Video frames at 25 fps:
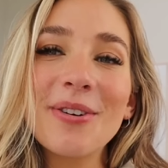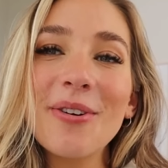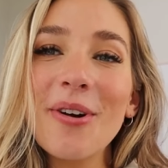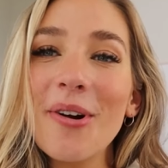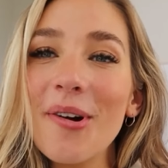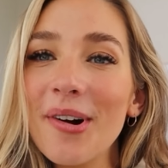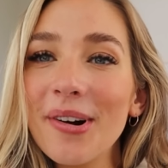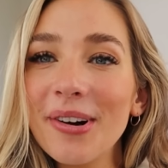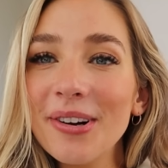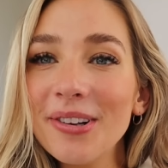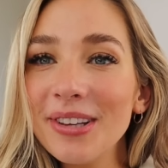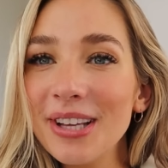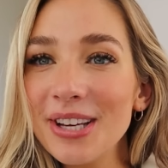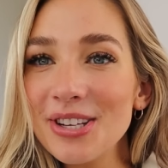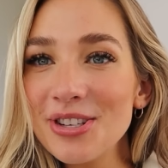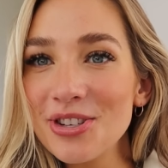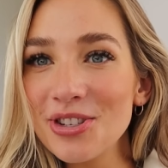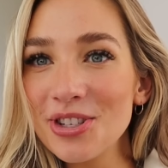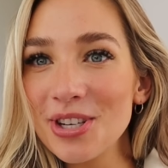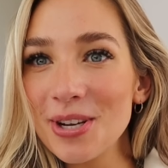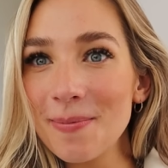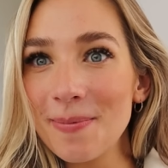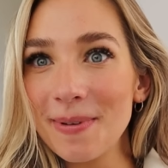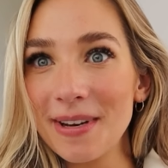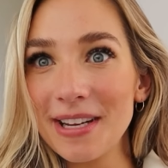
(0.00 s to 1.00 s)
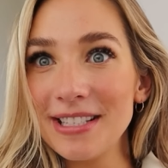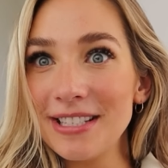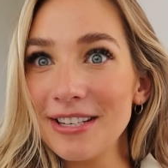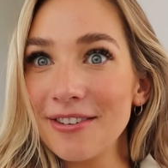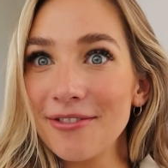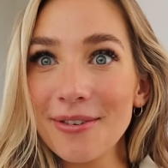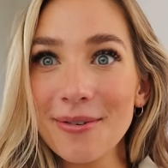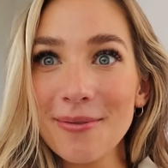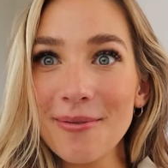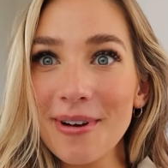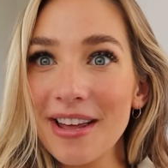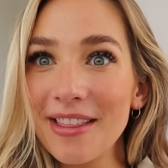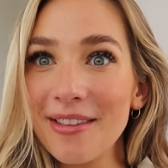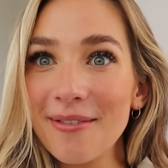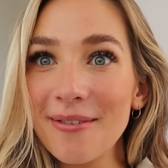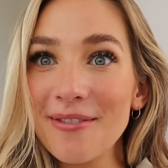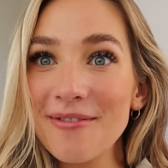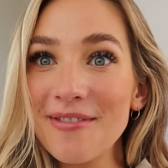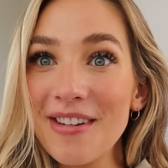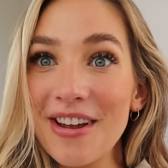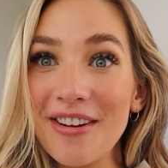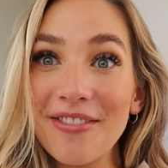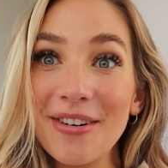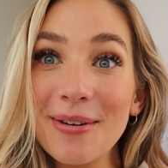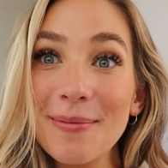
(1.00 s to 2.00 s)
grow our relationship in a different way that
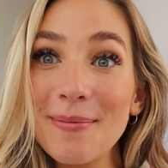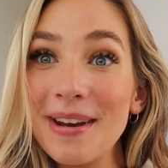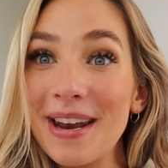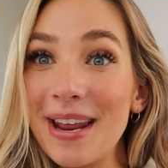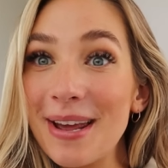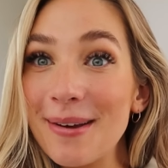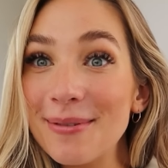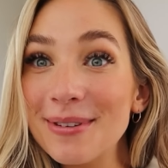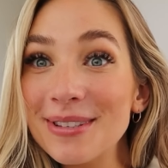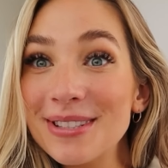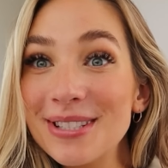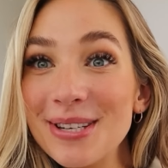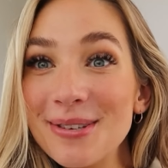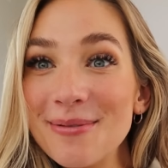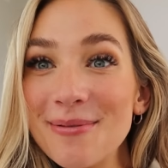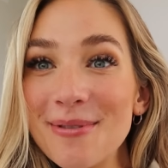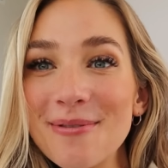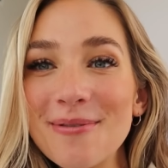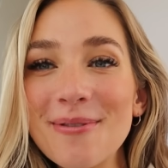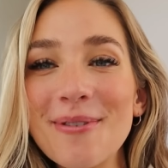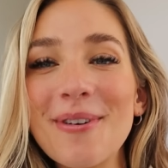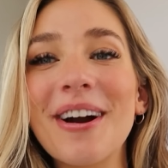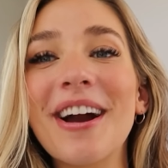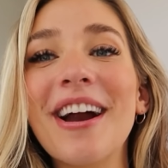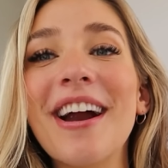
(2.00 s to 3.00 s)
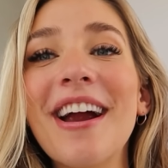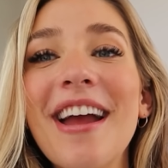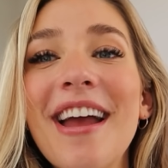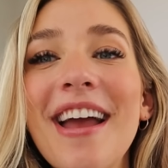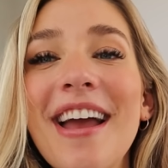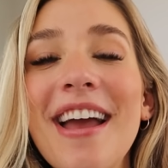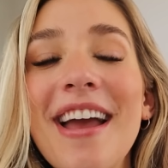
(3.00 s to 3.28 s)
we've never been able to before.